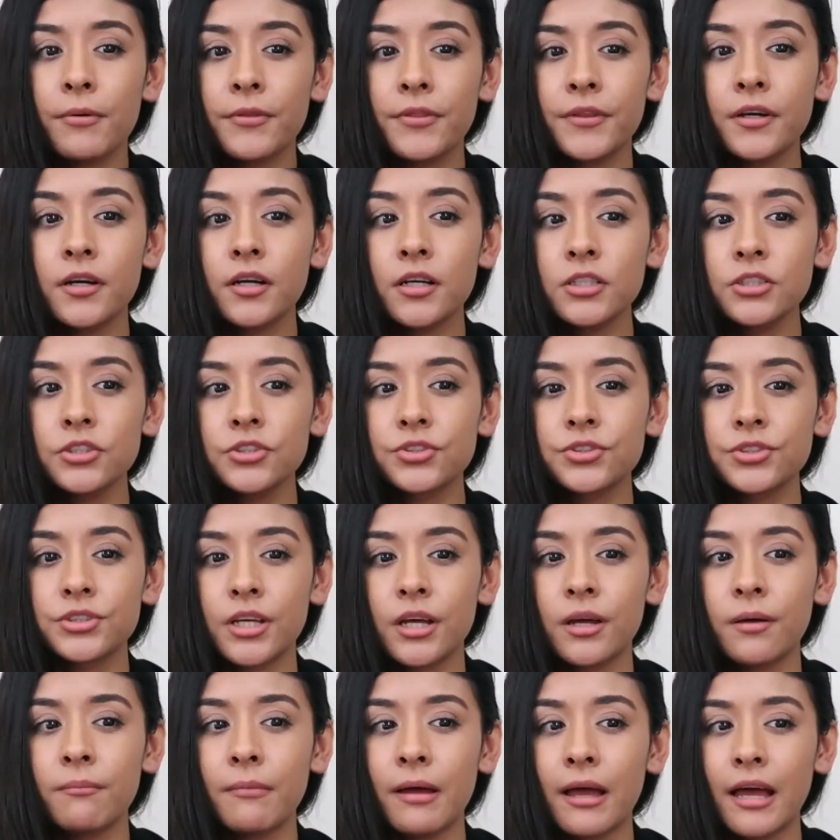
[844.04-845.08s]
But there are
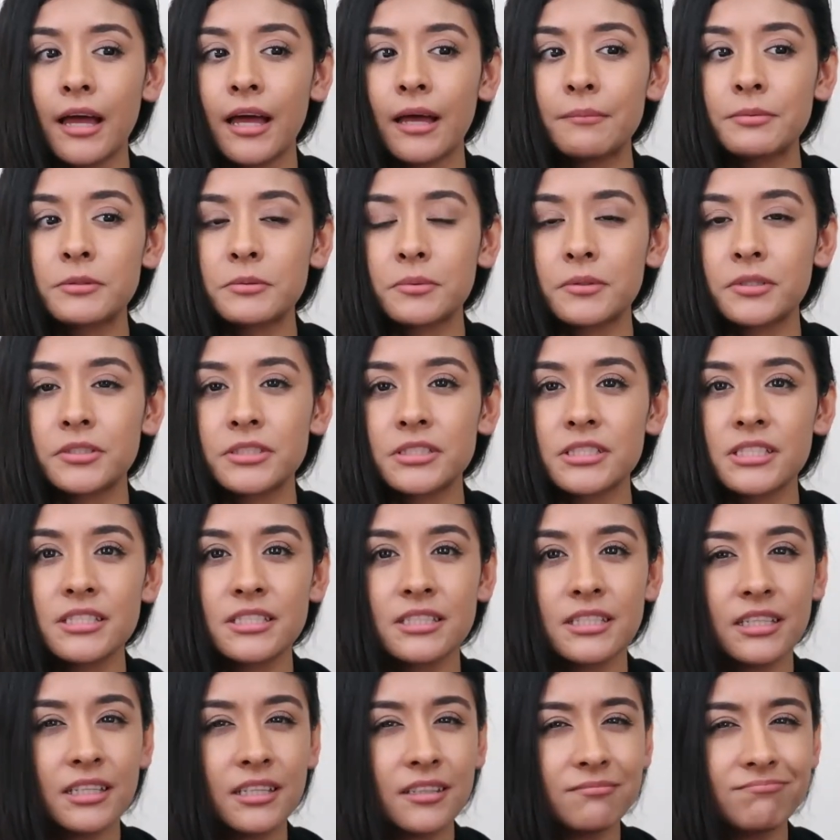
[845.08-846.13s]
some apps where it's
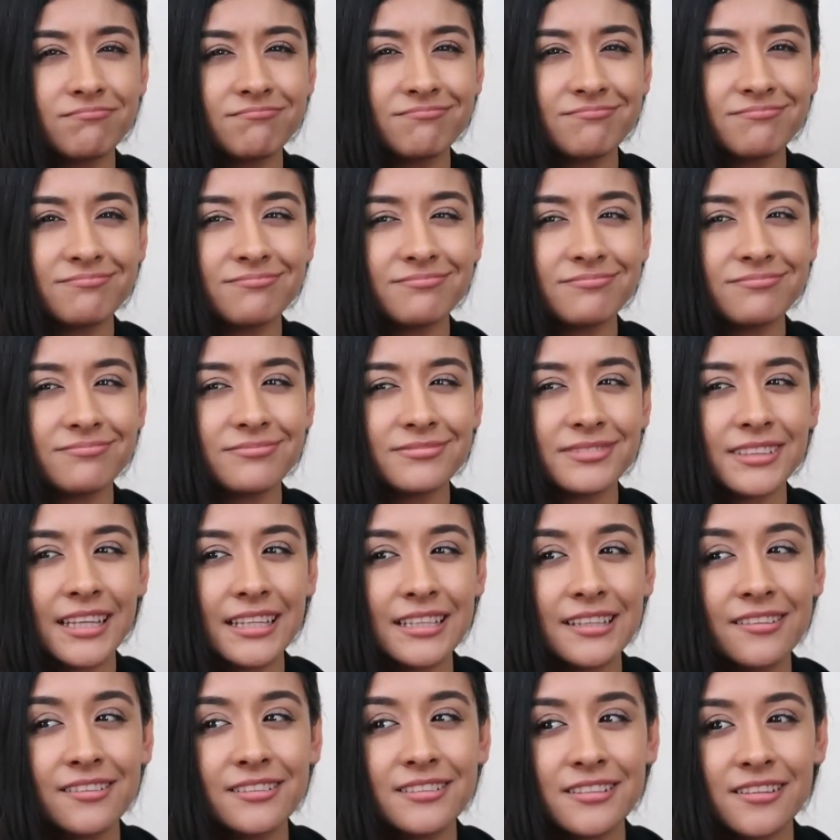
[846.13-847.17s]
just like
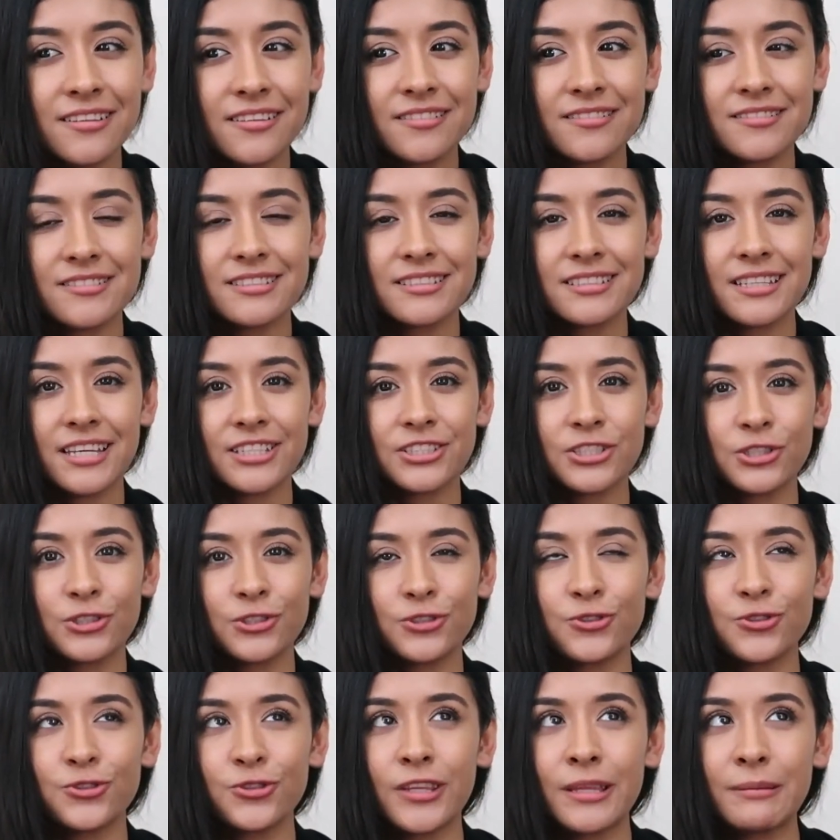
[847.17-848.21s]
that looks a little sketchy,
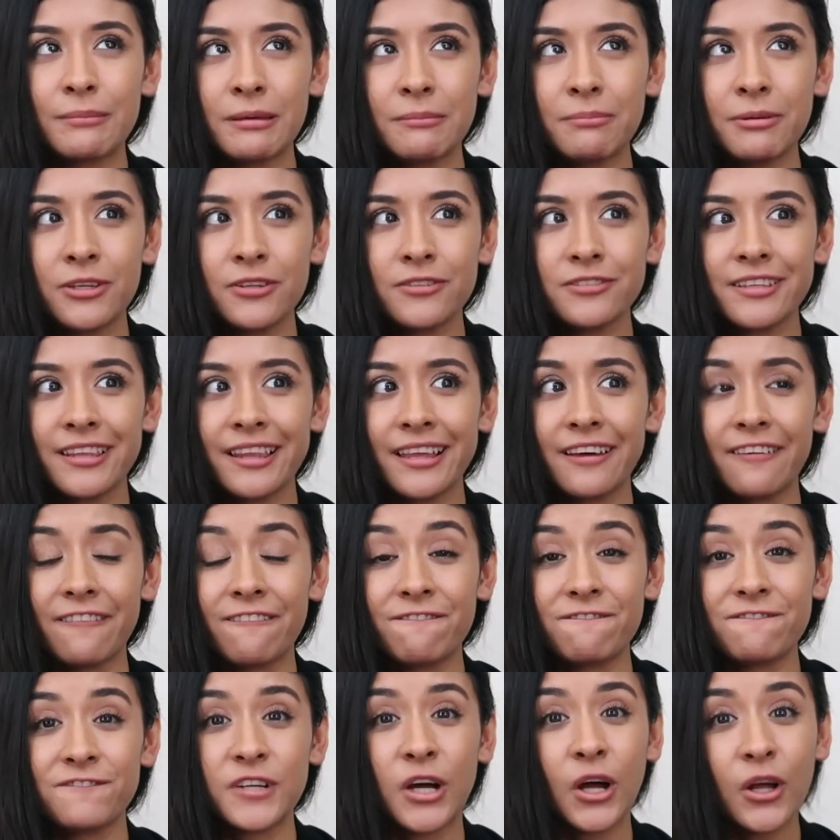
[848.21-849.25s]
so they may be using like a
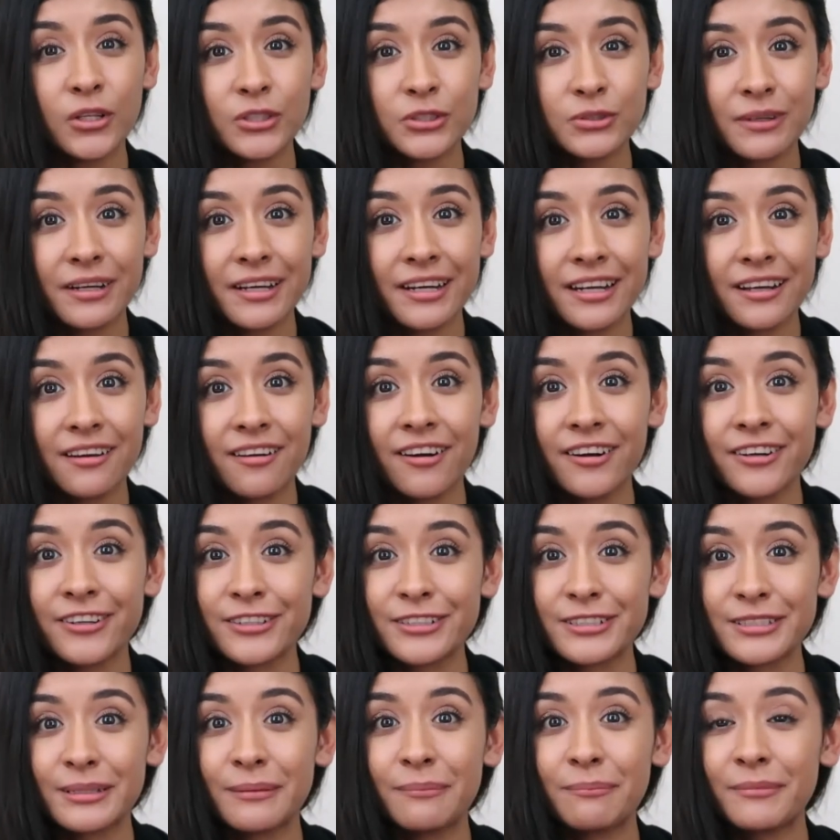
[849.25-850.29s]
false credit card or
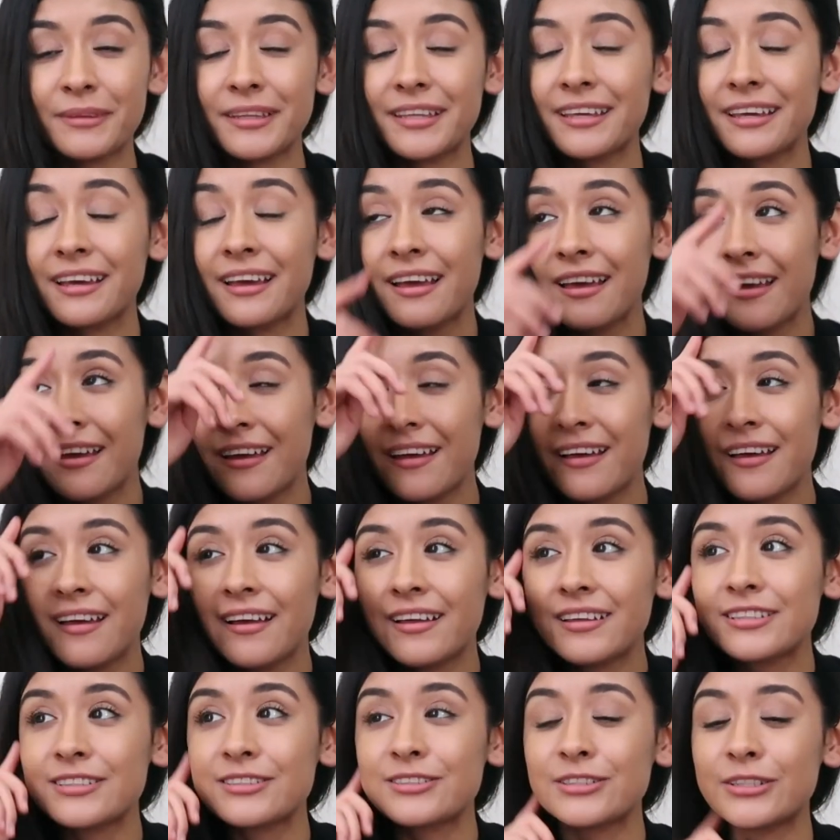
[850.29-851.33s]
something.
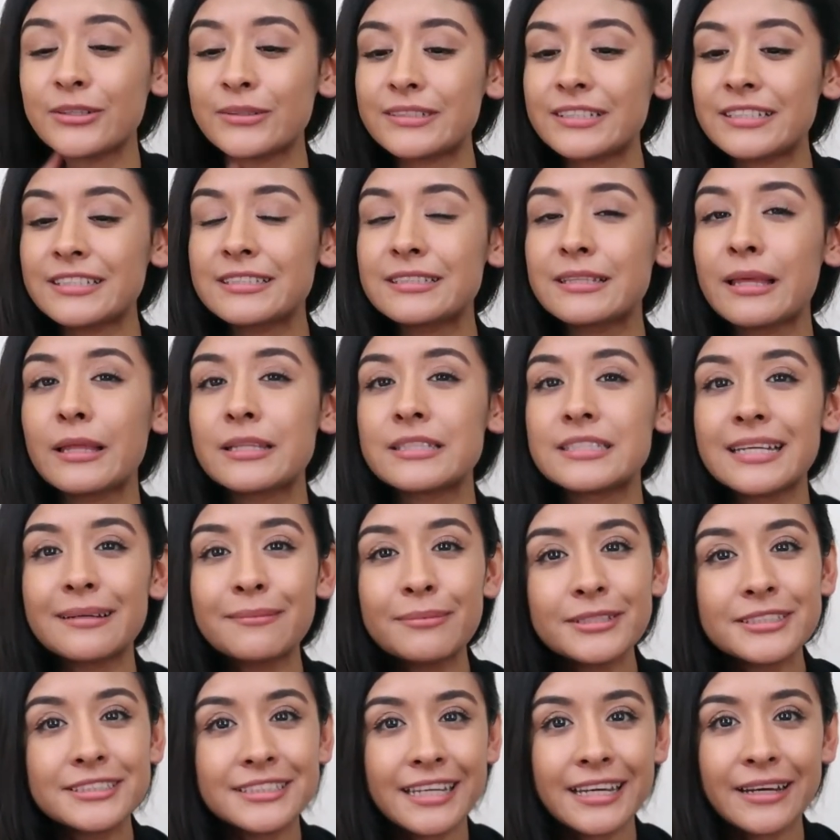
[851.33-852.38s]
So just
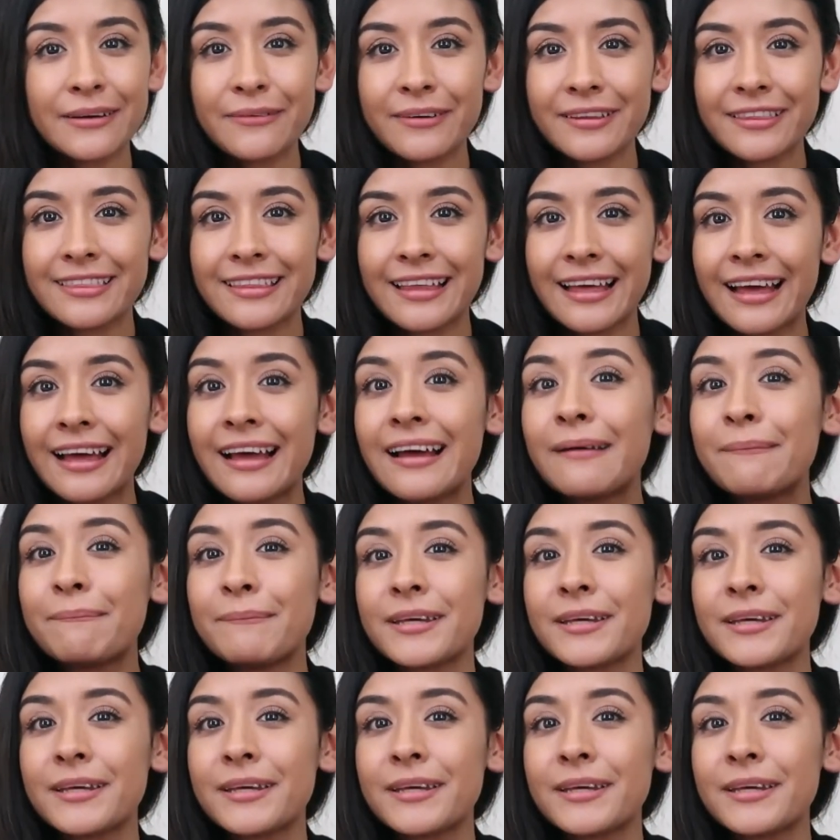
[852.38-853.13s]
double check with that.